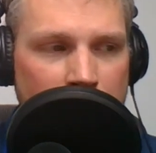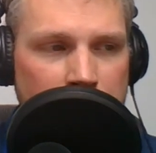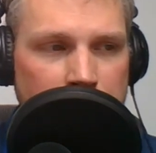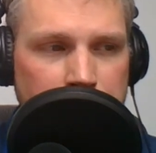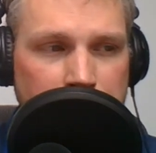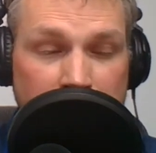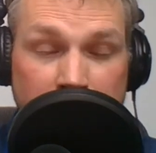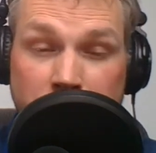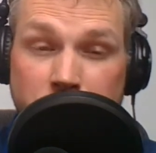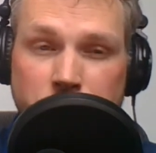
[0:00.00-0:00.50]

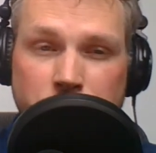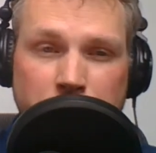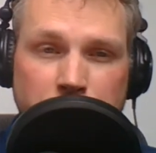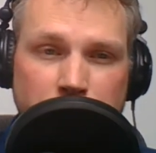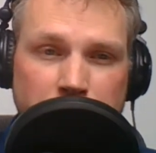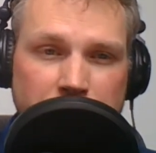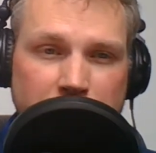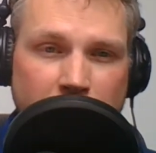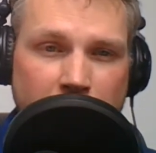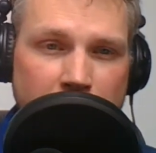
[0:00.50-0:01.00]
ministry
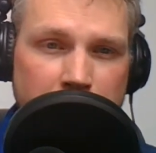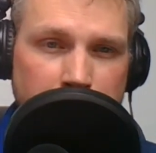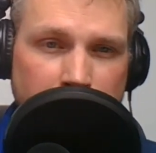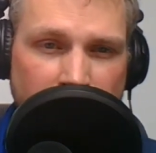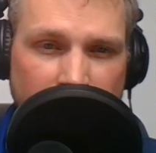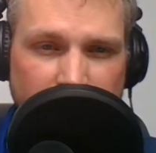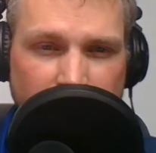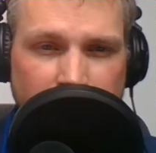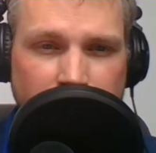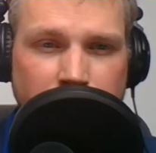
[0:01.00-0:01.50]
was not
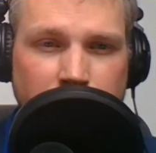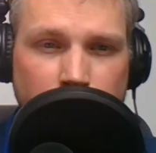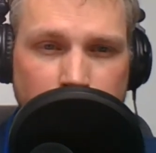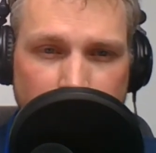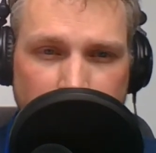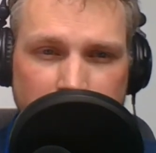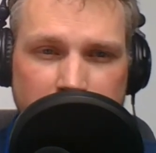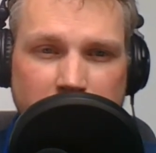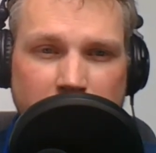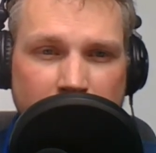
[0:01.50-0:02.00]
my
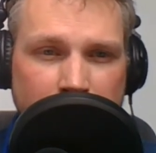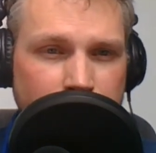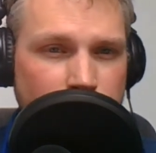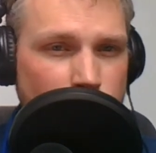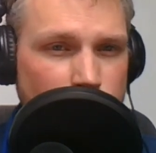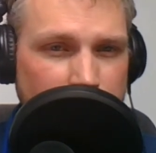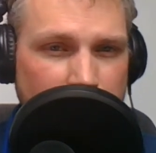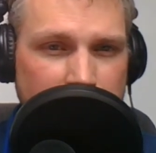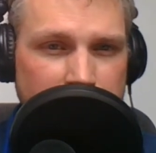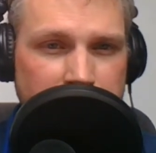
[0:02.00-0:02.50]
full-time
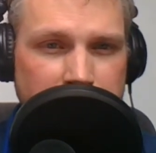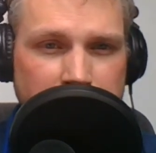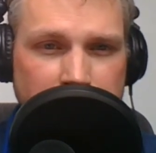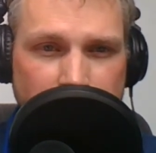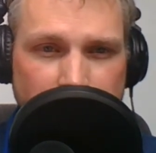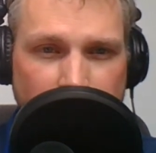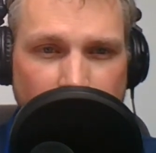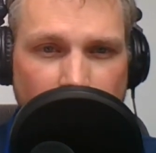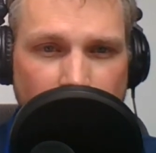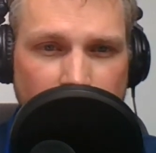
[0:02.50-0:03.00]
vocational
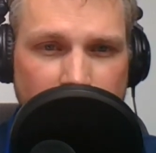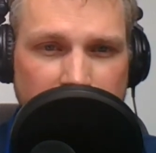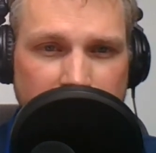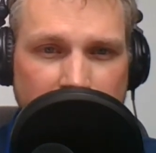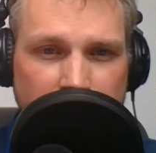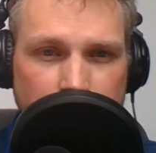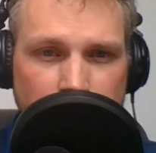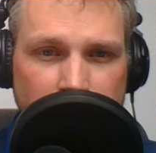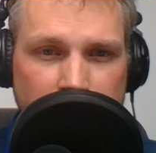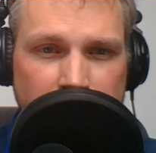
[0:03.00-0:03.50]
calling.
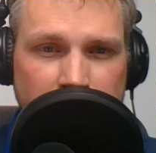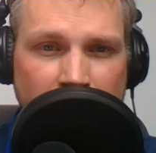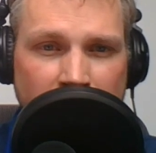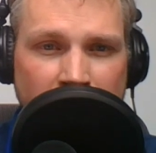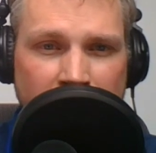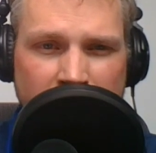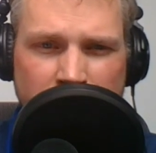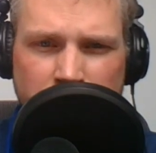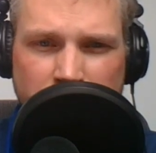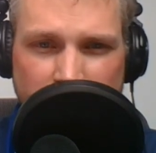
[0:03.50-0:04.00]
It was
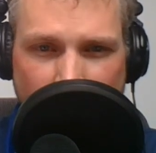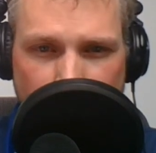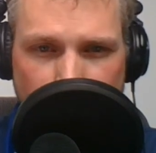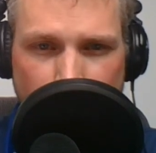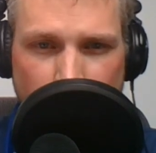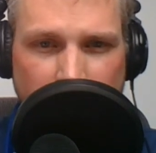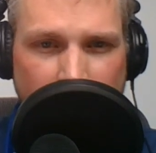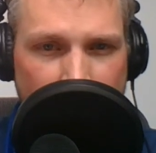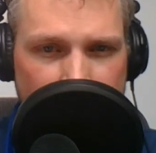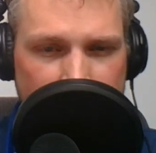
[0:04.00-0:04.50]

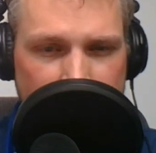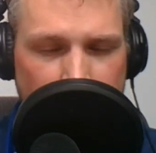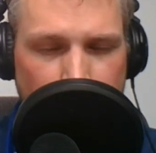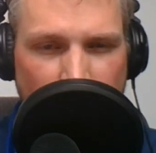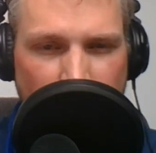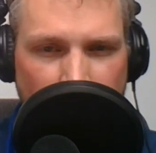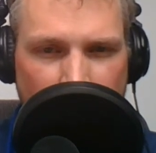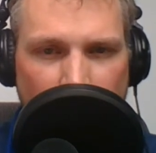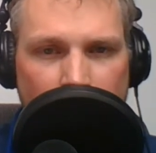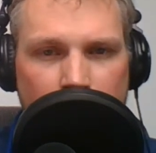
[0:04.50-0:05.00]
somewhere else. And we
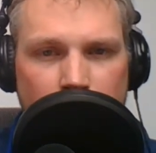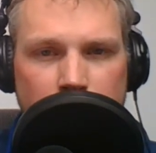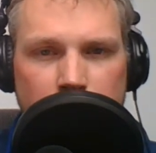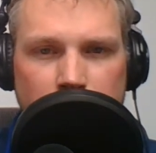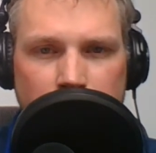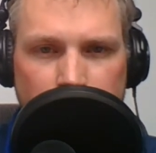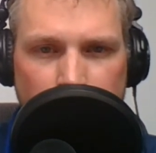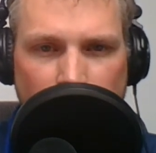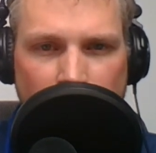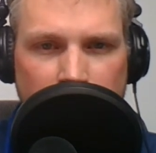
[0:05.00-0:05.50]
felt
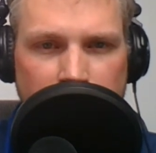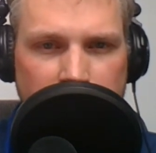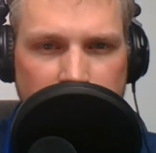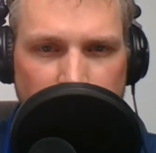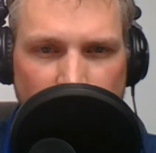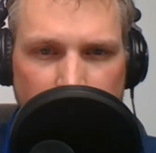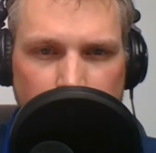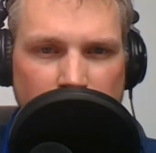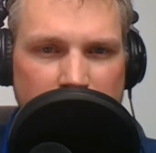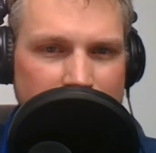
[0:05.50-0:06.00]
strongly,
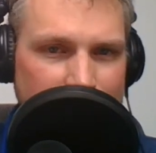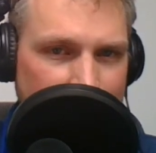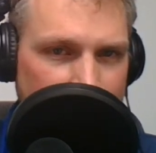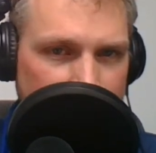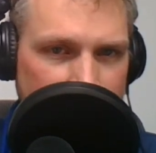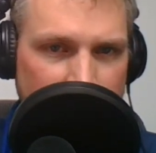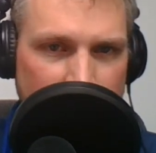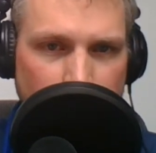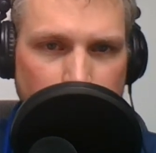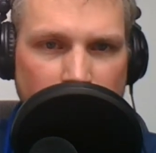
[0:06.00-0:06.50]
with my
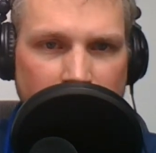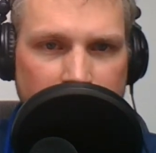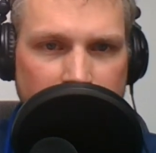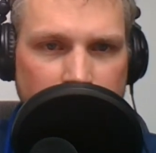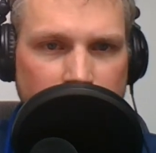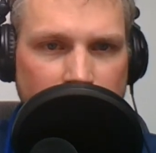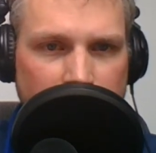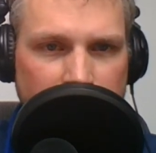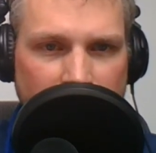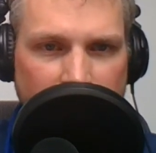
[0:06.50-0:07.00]
science
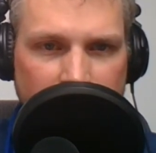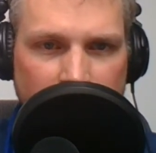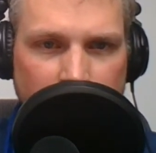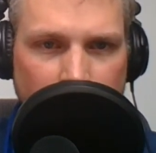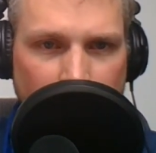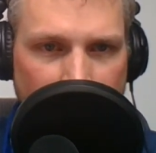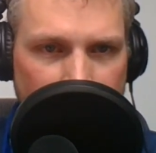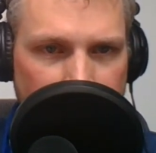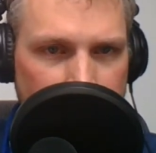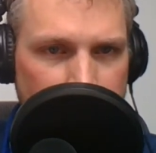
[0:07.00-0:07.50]
background, having
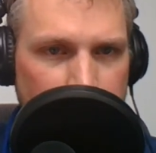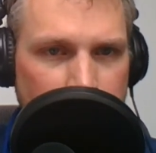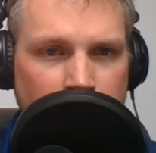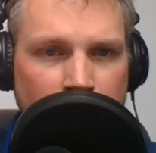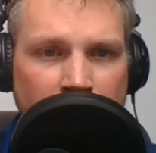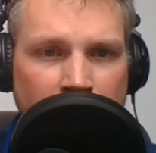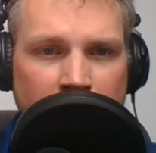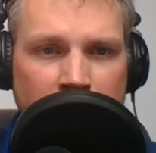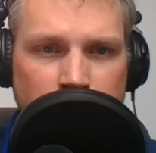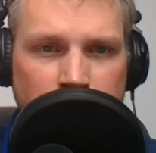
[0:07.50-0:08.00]
gone through
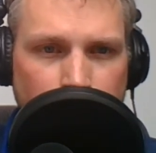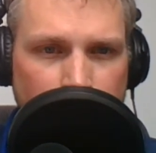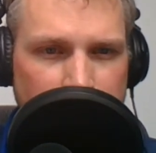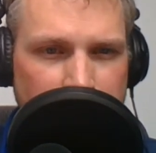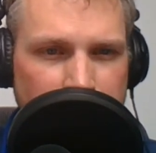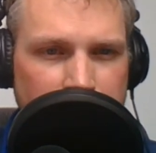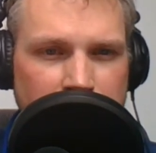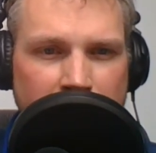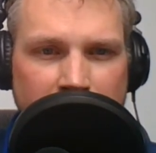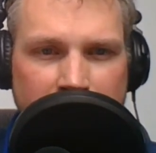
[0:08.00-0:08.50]

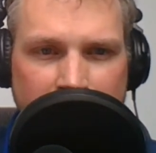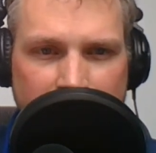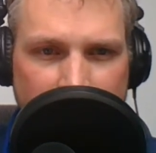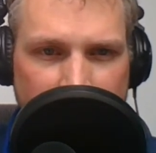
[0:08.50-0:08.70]
Georgia Tech